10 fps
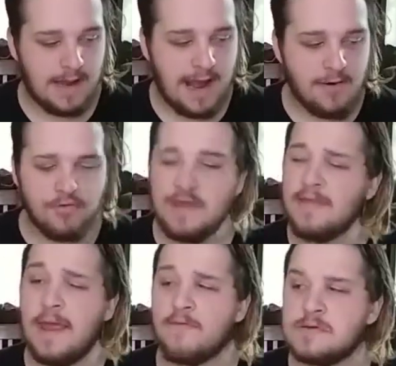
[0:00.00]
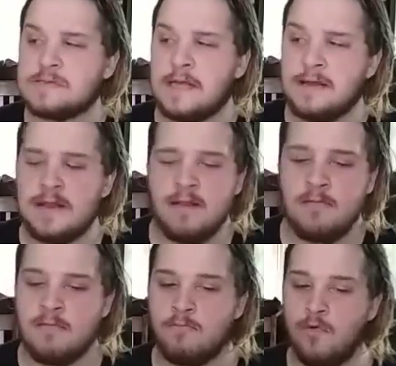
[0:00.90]
don't think they ever say that
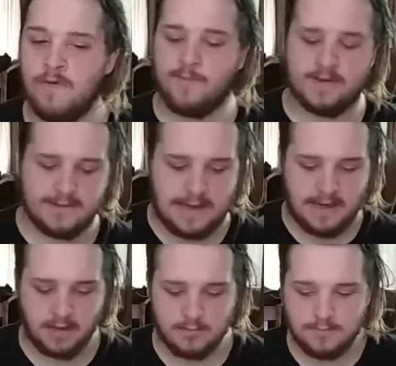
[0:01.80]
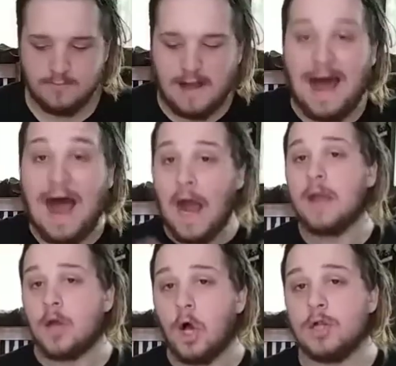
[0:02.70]
in the movie, but I
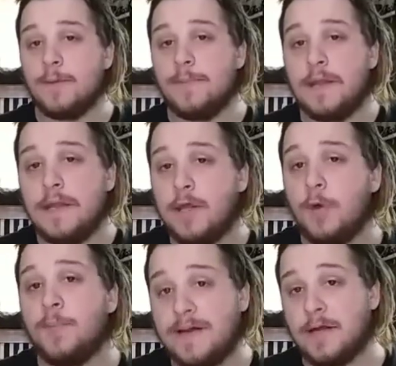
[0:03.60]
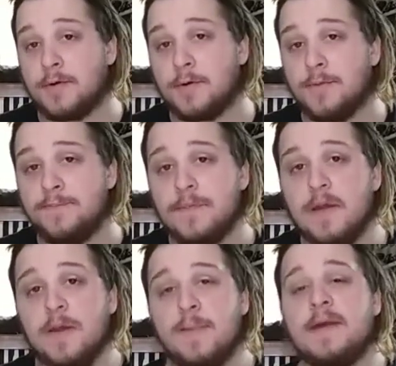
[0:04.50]
call him the Cupid Killer,
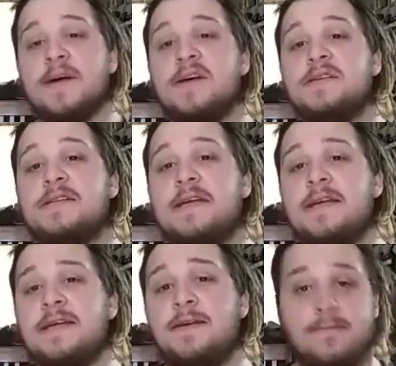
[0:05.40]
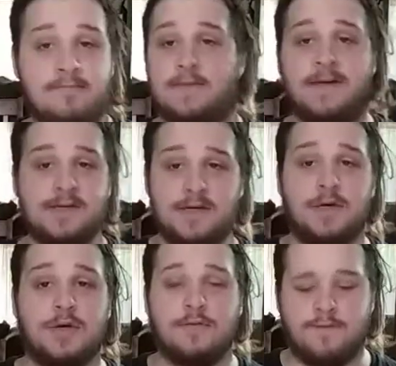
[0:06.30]
because he does, you
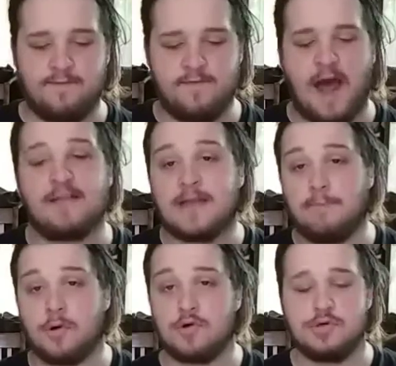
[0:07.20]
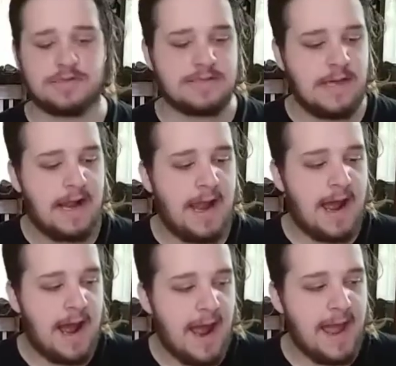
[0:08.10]
know, Valentine murders,
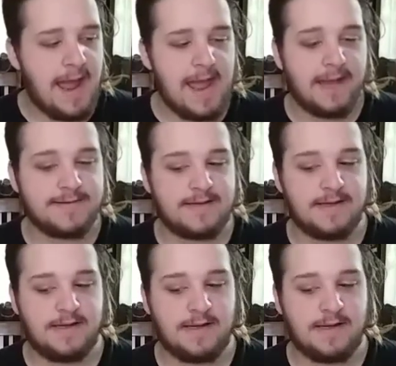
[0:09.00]
and